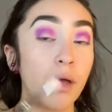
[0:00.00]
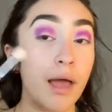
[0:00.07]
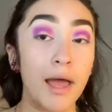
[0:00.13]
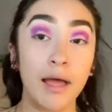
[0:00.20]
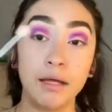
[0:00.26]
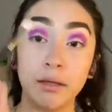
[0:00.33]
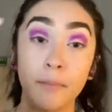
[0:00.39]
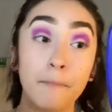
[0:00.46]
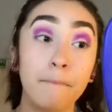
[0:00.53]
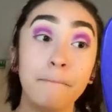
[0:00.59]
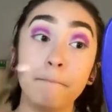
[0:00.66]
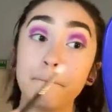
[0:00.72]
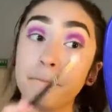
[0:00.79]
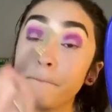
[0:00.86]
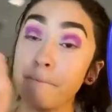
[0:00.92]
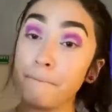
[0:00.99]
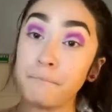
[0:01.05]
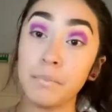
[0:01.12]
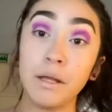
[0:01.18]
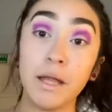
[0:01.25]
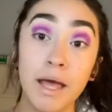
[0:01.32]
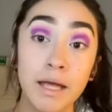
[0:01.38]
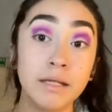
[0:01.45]
and
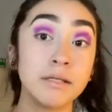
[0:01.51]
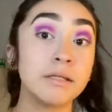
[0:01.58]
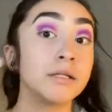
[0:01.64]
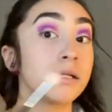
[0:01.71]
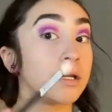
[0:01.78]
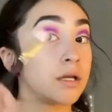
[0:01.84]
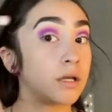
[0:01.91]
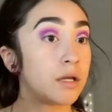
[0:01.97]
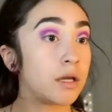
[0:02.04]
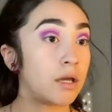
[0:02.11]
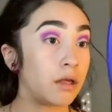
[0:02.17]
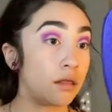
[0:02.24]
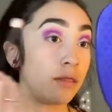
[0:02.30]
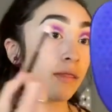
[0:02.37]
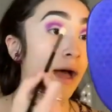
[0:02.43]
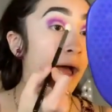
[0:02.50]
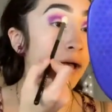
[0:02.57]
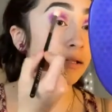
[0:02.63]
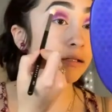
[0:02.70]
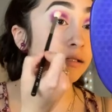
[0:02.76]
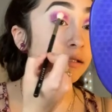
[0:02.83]
blend that